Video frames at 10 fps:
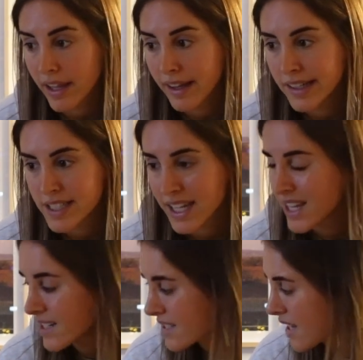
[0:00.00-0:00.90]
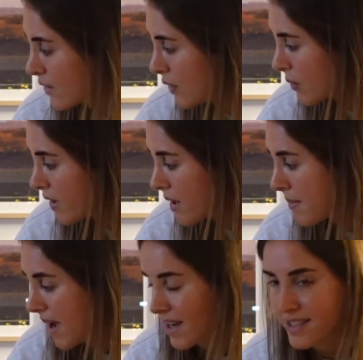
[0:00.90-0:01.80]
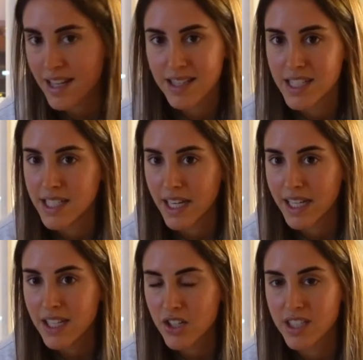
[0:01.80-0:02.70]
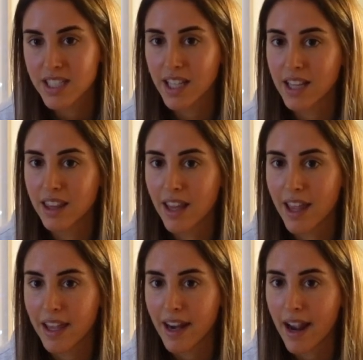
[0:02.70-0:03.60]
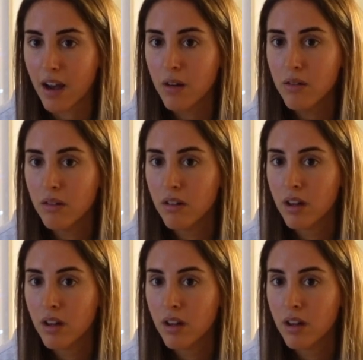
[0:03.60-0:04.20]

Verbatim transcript: And I can't decide if we wanna unbox that tonight, just to lay it out.